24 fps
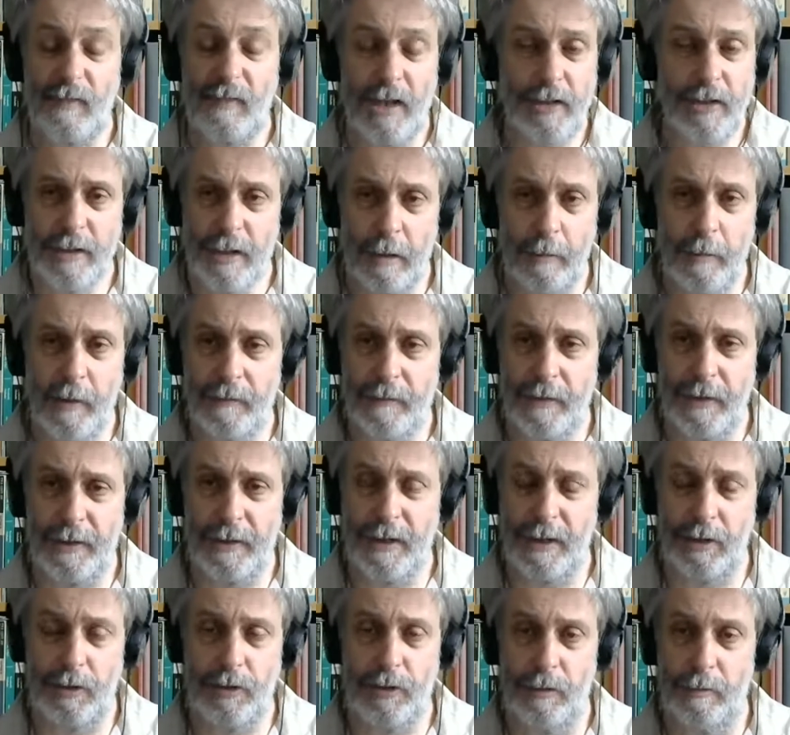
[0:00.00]
Some of the
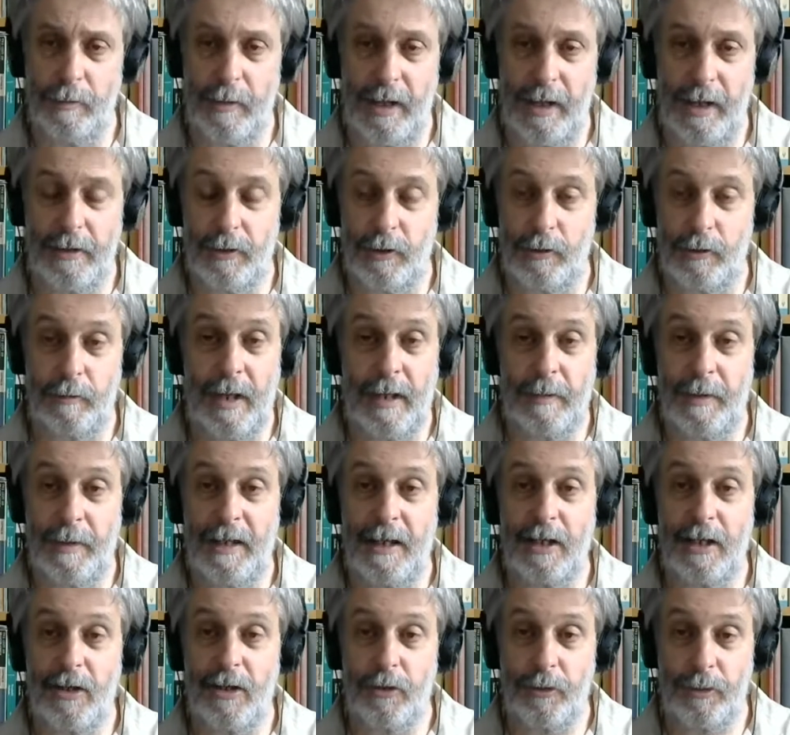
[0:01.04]
things you might do may
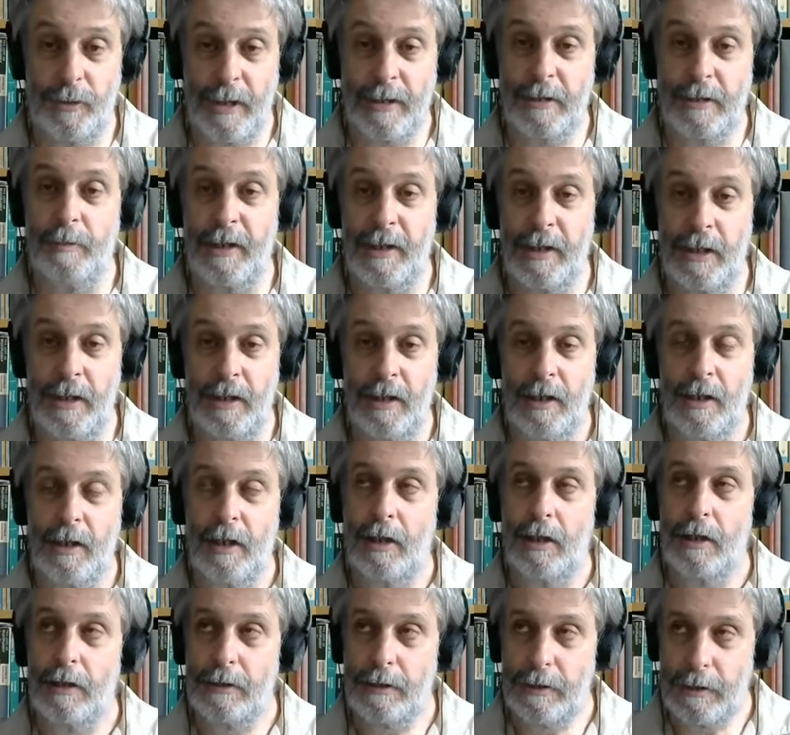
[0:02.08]
be incredibly
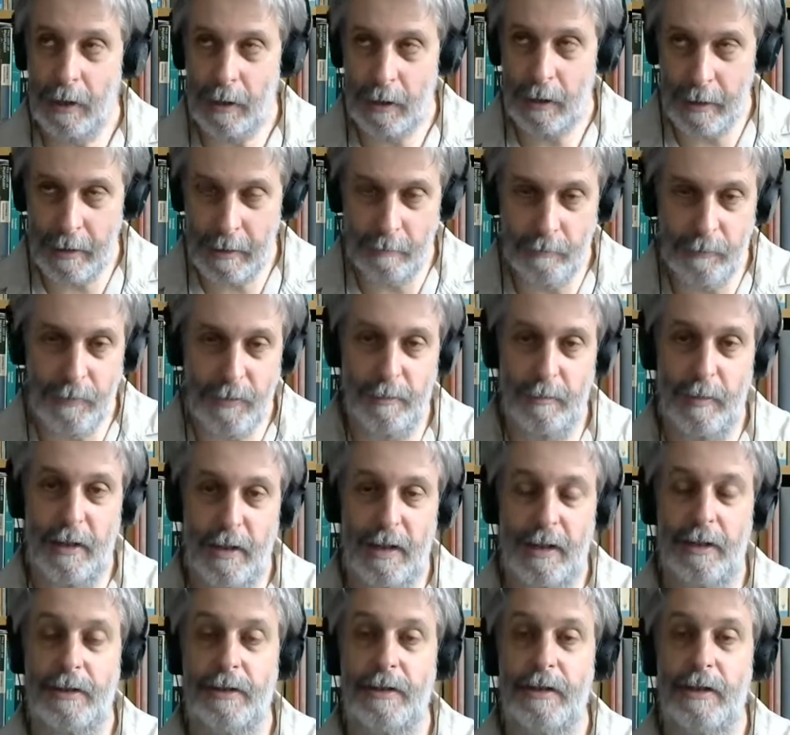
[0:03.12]
time
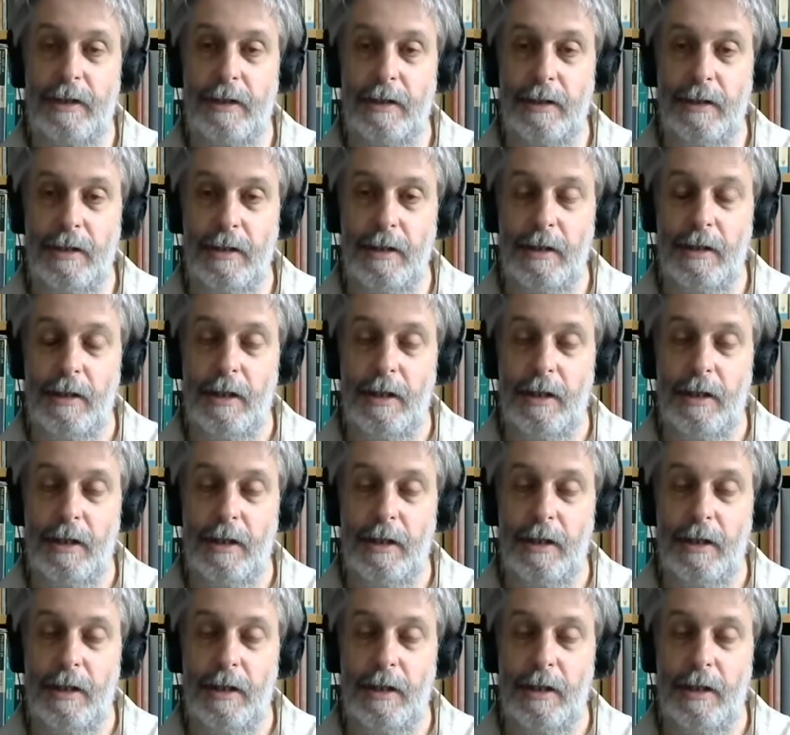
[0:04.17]
demanding,